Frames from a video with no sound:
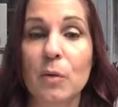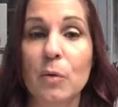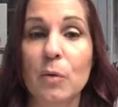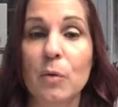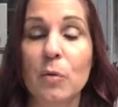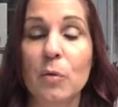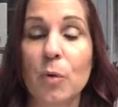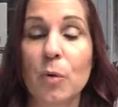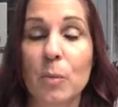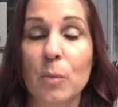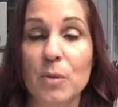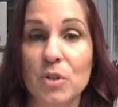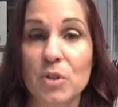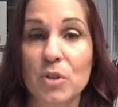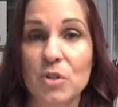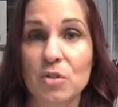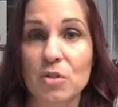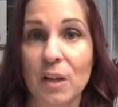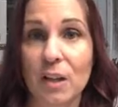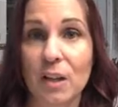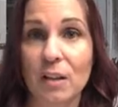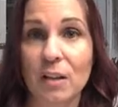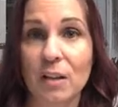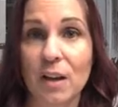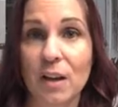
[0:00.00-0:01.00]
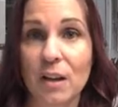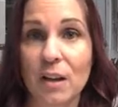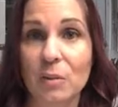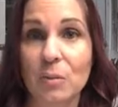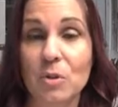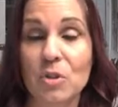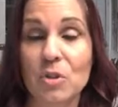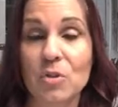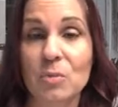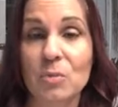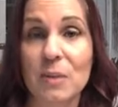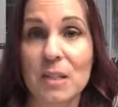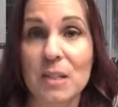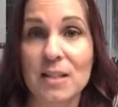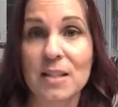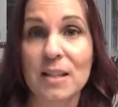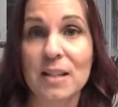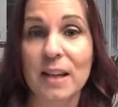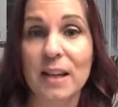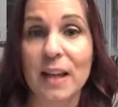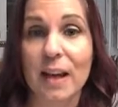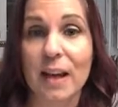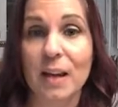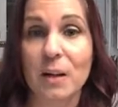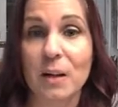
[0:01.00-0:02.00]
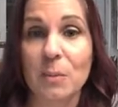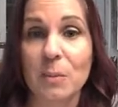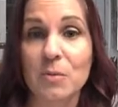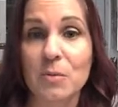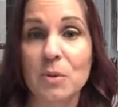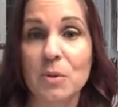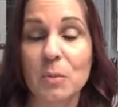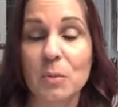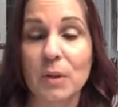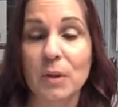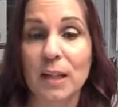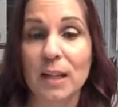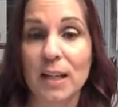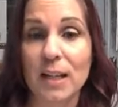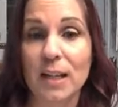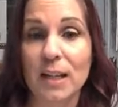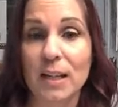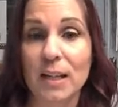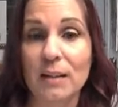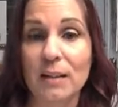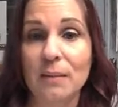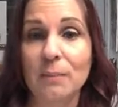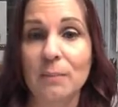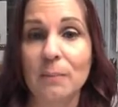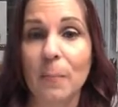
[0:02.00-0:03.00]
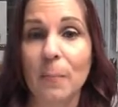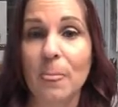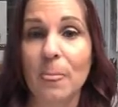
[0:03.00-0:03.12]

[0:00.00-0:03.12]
form a straight line, which means they add up to 180.